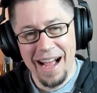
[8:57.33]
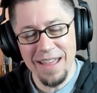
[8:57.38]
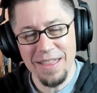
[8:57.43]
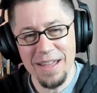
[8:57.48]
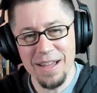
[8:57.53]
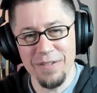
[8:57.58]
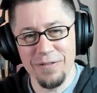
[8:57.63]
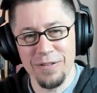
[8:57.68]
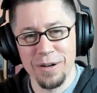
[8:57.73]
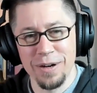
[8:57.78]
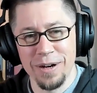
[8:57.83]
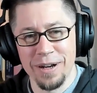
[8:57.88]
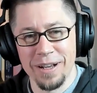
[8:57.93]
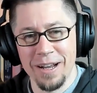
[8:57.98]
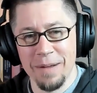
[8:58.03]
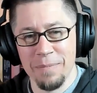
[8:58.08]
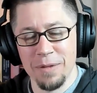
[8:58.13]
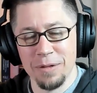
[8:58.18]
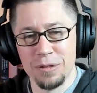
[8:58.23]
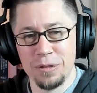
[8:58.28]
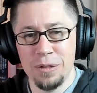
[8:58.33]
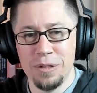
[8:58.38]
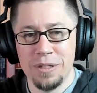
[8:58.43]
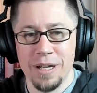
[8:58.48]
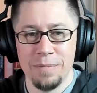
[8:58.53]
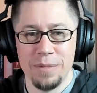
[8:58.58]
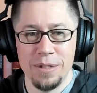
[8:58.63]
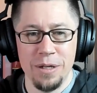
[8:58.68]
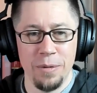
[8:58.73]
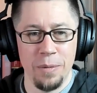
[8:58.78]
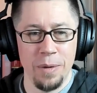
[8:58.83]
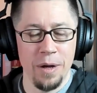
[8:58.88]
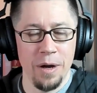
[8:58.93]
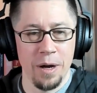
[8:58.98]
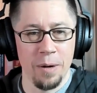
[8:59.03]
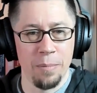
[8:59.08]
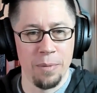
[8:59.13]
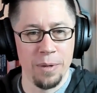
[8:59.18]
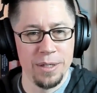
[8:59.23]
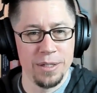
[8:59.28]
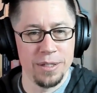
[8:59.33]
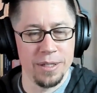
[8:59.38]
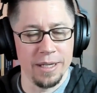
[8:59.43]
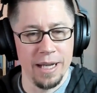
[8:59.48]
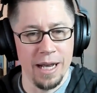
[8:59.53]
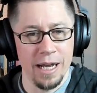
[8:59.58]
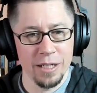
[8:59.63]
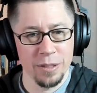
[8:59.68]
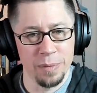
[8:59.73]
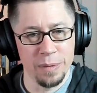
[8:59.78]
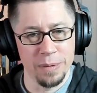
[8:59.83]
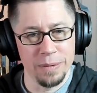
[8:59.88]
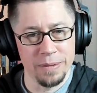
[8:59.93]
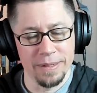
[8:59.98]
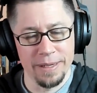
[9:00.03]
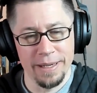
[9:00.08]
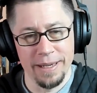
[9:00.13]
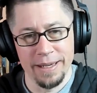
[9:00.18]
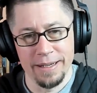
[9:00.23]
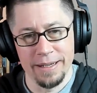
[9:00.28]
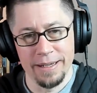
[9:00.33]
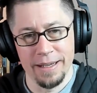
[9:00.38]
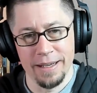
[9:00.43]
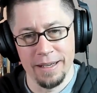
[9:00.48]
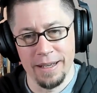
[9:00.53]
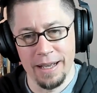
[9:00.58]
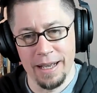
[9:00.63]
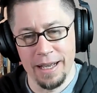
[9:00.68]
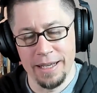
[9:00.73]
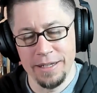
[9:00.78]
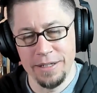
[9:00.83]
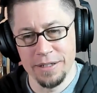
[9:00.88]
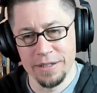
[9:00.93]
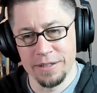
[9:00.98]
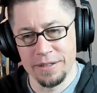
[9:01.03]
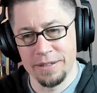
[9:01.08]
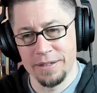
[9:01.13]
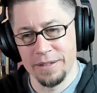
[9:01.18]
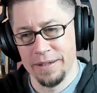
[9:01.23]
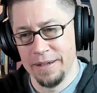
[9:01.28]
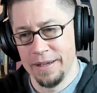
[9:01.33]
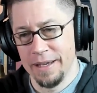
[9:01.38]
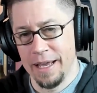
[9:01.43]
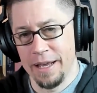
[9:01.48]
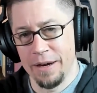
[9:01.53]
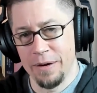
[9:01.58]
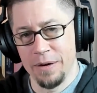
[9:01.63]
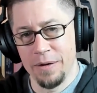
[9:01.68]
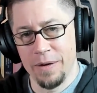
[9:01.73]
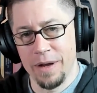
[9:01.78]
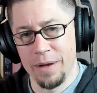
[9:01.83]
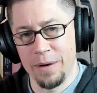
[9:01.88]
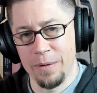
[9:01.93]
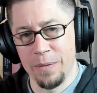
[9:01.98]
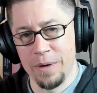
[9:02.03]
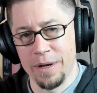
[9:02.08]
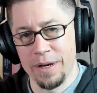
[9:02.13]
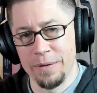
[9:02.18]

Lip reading: I think if they're going to come those 2 times a year, we ought to preach the gospel. And I don't know. I don't want to.